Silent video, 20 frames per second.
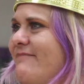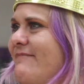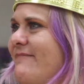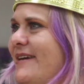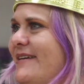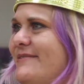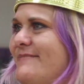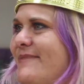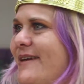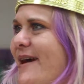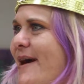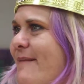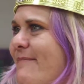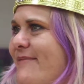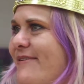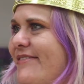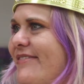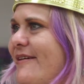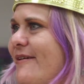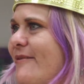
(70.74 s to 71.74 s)
makes me
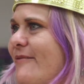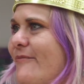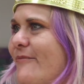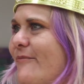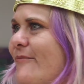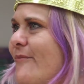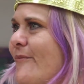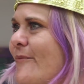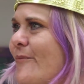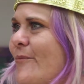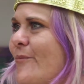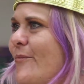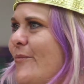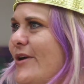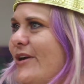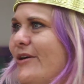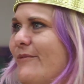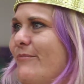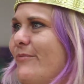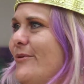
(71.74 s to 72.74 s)
happy that we
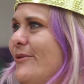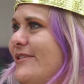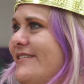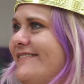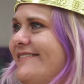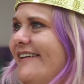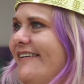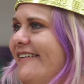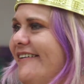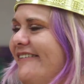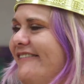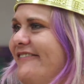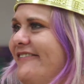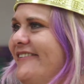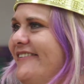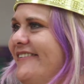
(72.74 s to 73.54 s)
could pull this off.